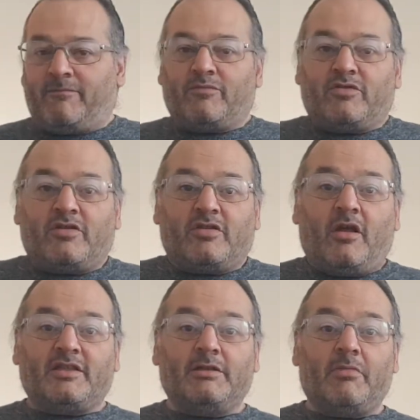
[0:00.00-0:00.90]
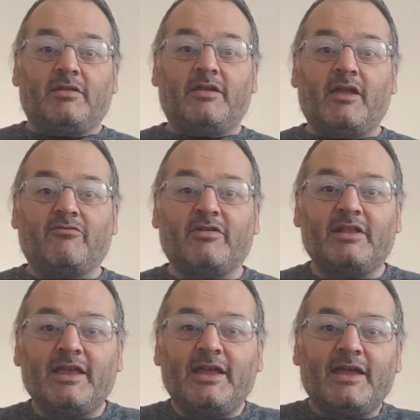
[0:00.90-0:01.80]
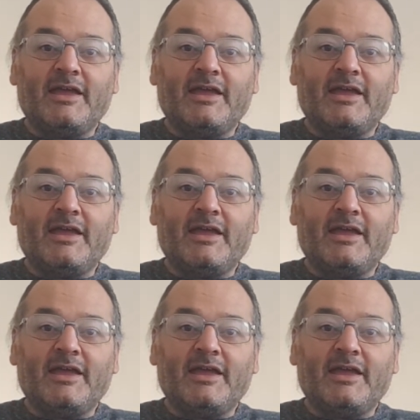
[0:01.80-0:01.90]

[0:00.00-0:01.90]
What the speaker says: Just starting my day really.